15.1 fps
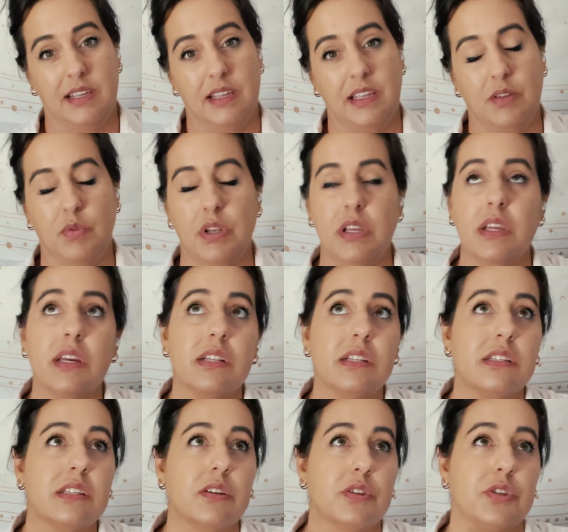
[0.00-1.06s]
And when you get
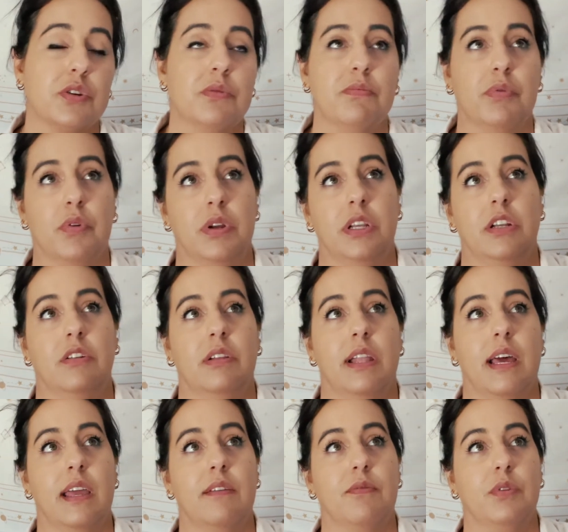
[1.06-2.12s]
to a certain point in your
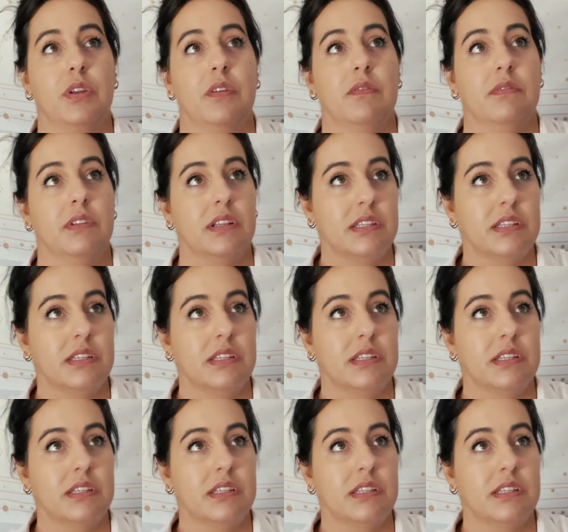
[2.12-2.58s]
life, when you've